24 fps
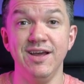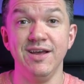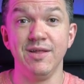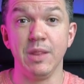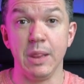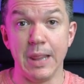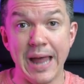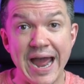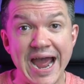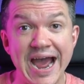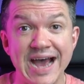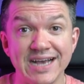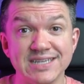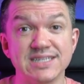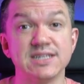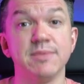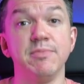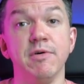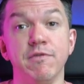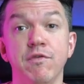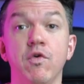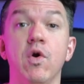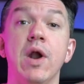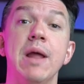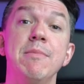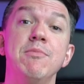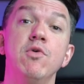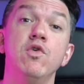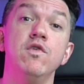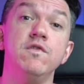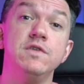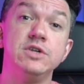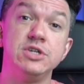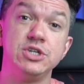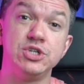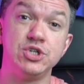last before I
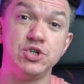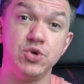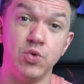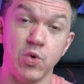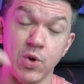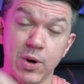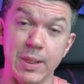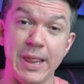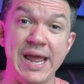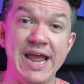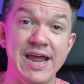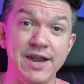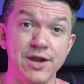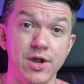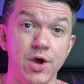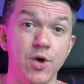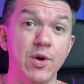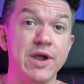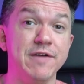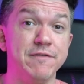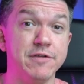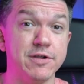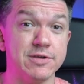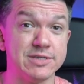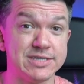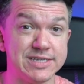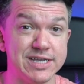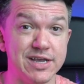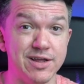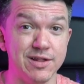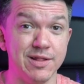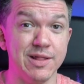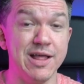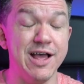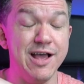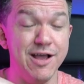moved to Orlando, if you're
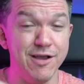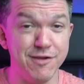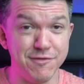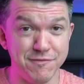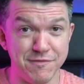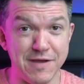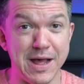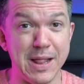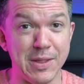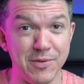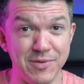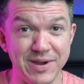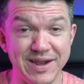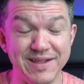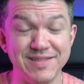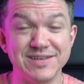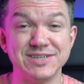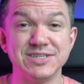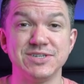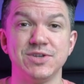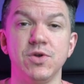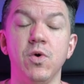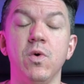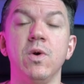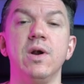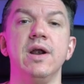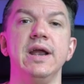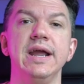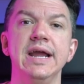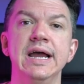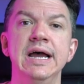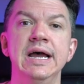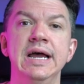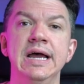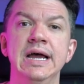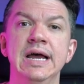still following the story.